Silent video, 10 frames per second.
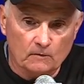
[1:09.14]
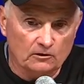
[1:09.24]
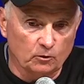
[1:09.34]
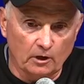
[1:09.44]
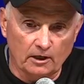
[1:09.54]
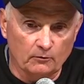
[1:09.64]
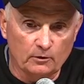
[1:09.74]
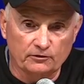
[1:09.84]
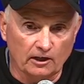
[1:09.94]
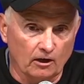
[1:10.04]
that's why
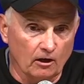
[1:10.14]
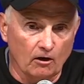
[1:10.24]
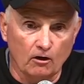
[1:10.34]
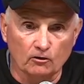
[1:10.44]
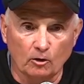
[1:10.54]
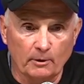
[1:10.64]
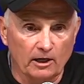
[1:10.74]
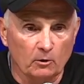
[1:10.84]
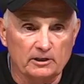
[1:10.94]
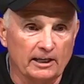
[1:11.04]
we've said all along, no
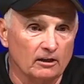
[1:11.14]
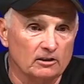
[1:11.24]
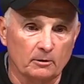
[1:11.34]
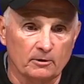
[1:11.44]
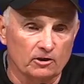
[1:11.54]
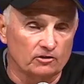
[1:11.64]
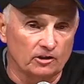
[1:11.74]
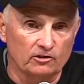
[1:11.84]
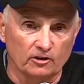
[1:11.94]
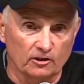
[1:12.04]
matter what the outcome of this
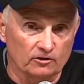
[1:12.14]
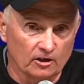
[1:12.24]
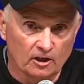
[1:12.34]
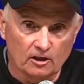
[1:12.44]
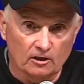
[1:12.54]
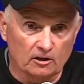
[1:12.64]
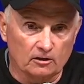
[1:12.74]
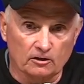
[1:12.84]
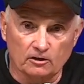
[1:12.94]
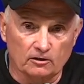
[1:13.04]
season is,
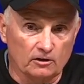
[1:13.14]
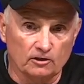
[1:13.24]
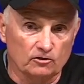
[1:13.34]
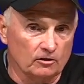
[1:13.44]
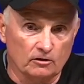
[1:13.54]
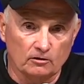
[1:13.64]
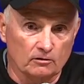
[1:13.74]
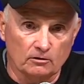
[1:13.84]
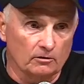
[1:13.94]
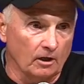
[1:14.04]
it's
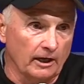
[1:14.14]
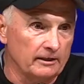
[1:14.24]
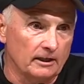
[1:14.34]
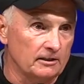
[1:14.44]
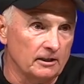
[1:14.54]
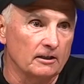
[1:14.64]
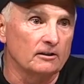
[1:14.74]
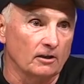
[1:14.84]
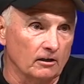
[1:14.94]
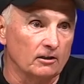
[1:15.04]
the light at the end
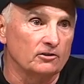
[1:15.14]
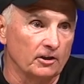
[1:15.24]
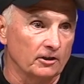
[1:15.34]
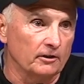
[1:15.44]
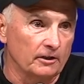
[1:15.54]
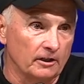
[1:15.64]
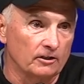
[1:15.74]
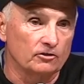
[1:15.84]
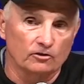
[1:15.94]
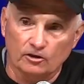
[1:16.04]
of the tunnel is here, and
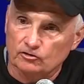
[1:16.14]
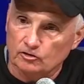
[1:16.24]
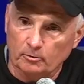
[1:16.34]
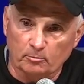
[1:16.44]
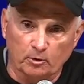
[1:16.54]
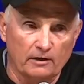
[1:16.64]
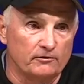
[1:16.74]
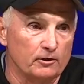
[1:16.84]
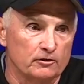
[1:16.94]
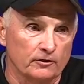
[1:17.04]
this is going to be a
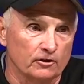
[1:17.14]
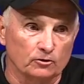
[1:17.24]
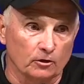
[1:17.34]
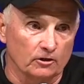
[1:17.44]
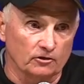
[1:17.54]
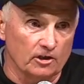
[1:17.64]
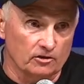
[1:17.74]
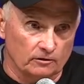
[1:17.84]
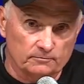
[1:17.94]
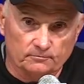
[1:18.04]
bright future for this
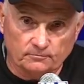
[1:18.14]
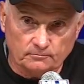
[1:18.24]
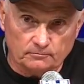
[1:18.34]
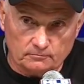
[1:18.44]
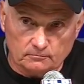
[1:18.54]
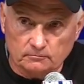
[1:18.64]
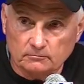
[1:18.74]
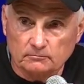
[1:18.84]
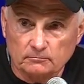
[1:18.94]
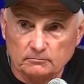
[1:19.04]
organization.
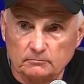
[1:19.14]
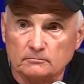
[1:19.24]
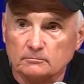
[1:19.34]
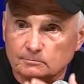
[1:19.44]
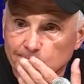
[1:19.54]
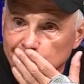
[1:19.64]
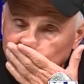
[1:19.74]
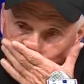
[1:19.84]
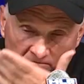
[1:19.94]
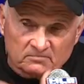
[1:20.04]
Right here to the right.
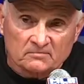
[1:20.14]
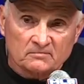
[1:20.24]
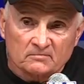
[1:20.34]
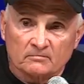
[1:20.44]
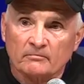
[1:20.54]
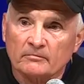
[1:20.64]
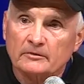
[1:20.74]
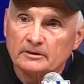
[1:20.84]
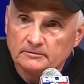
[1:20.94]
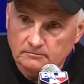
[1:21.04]
Terry, just the
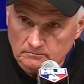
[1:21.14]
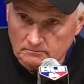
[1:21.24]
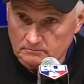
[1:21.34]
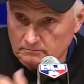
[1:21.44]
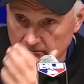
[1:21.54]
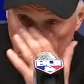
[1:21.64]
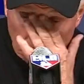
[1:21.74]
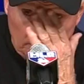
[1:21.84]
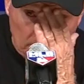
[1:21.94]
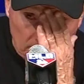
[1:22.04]
Syndergaard
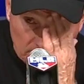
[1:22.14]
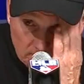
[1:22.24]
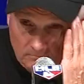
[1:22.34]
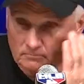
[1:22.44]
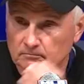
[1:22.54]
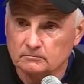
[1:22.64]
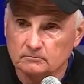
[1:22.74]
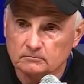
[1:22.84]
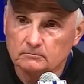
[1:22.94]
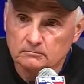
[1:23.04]
and Familia. I mean, him
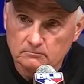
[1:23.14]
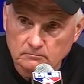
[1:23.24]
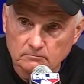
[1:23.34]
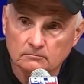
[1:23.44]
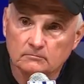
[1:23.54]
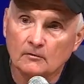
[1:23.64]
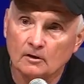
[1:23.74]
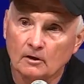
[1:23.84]
getting a 6 outs